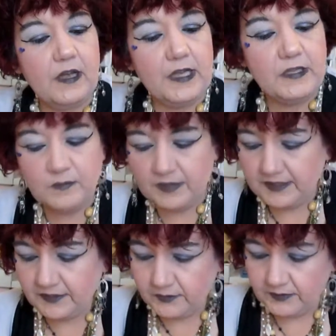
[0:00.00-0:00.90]

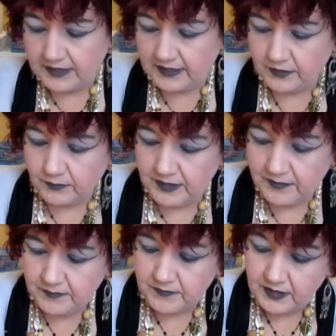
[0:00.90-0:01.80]
unpleased with the other one.
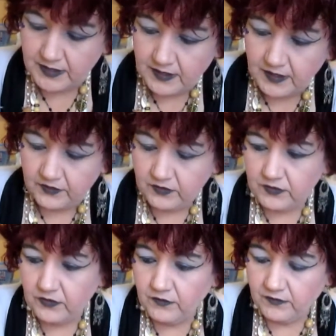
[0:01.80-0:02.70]
So,
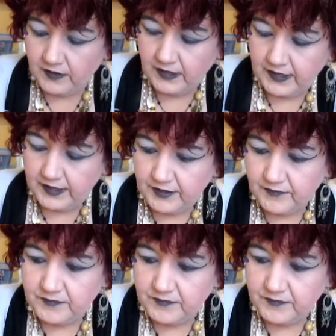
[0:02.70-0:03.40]
so far,